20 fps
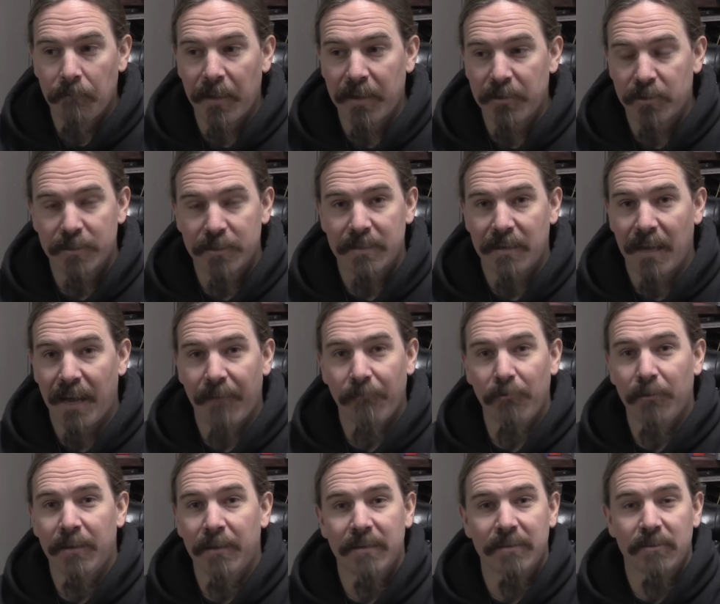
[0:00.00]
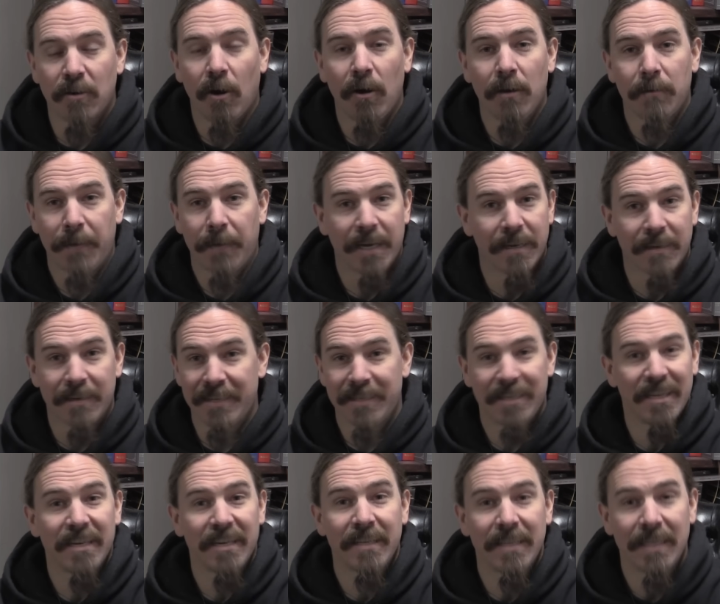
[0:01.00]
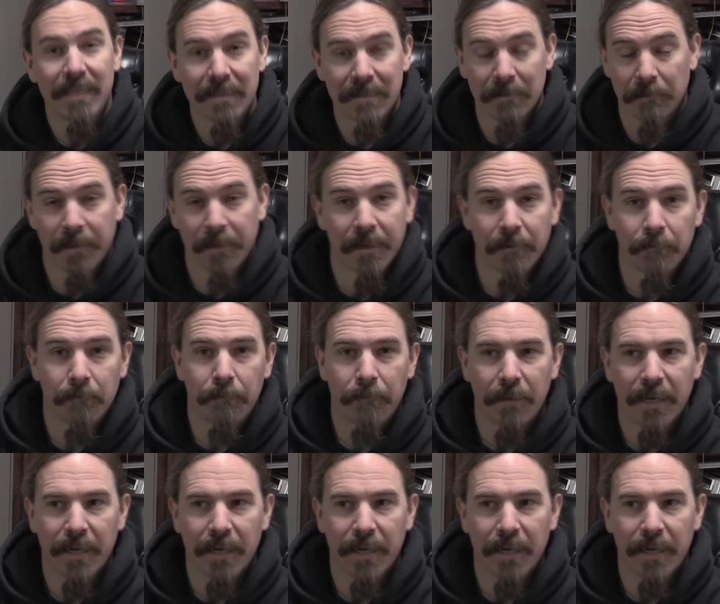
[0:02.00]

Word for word: and just everything's automated and done easily.